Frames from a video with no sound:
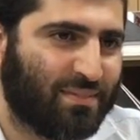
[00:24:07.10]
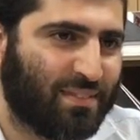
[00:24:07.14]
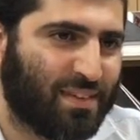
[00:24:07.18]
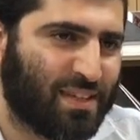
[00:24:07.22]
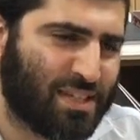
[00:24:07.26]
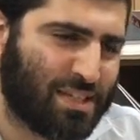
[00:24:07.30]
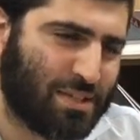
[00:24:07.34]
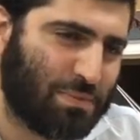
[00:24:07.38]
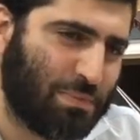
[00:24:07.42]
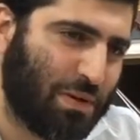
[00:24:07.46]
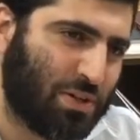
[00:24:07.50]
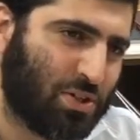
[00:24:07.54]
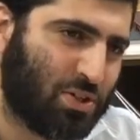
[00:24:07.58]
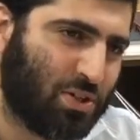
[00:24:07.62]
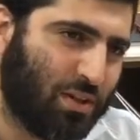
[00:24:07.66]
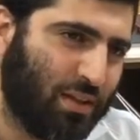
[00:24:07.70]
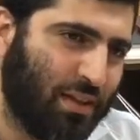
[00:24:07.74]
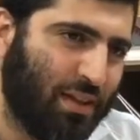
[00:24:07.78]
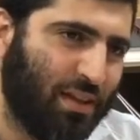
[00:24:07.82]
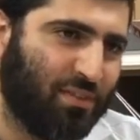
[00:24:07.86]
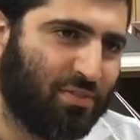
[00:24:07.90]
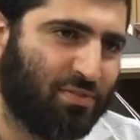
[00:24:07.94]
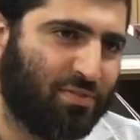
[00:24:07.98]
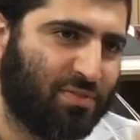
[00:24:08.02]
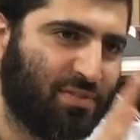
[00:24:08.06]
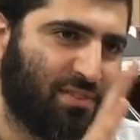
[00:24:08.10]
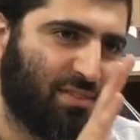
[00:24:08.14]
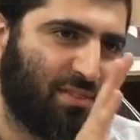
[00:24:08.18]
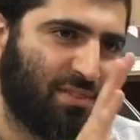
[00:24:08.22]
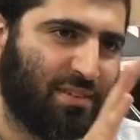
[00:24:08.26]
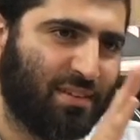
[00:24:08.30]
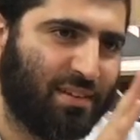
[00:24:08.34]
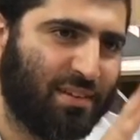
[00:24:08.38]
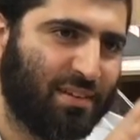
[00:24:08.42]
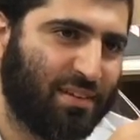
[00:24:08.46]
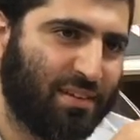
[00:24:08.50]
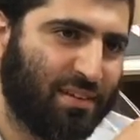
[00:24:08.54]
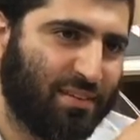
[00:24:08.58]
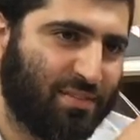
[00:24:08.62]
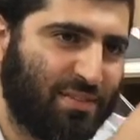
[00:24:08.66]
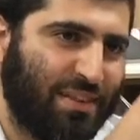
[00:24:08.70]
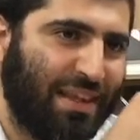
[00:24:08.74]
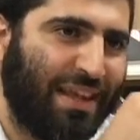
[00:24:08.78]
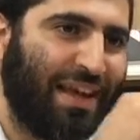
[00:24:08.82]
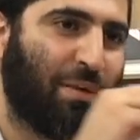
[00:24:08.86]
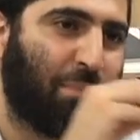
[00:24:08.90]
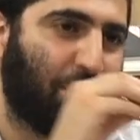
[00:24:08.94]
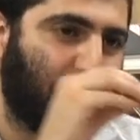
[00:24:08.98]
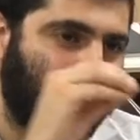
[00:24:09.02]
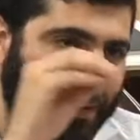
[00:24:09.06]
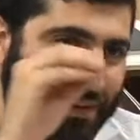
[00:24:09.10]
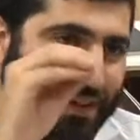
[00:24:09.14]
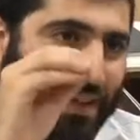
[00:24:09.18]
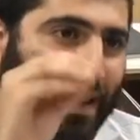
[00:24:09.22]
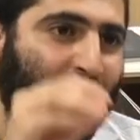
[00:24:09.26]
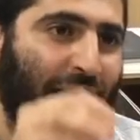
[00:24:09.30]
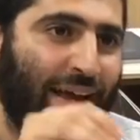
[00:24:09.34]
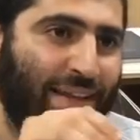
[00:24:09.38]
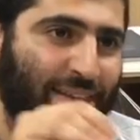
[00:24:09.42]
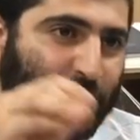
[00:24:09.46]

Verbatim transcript: Special gift. If they apply